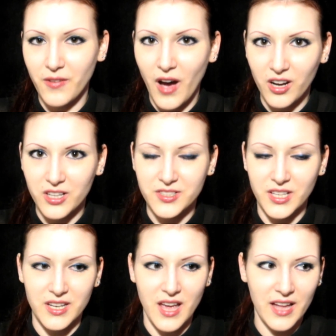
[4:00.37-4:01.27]
of August
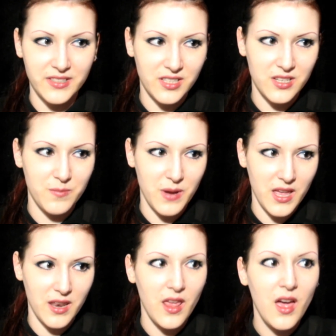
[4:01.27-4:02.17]
it hasn't
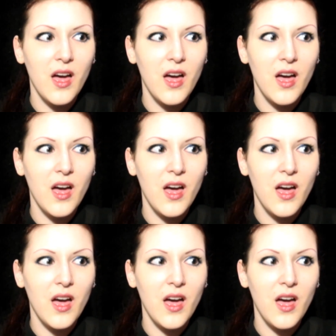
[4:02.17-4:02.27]
been